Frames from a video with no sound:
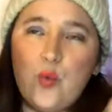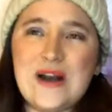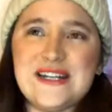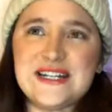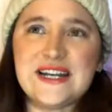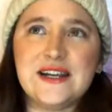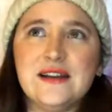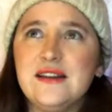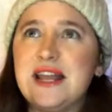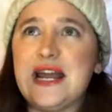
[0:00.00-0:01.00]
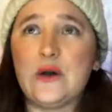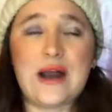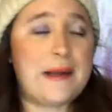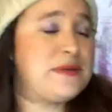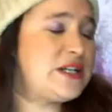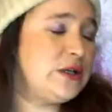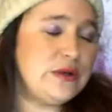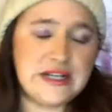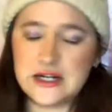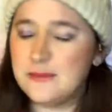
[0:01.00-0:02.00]
1 second they are
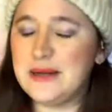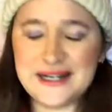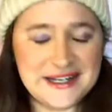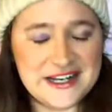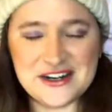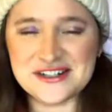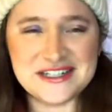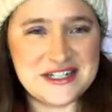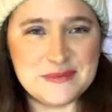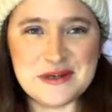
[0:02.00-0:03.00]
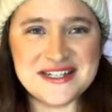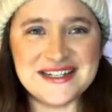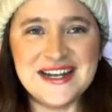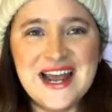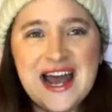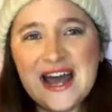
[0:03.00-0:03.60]
absolutely, completely and utterly smitten,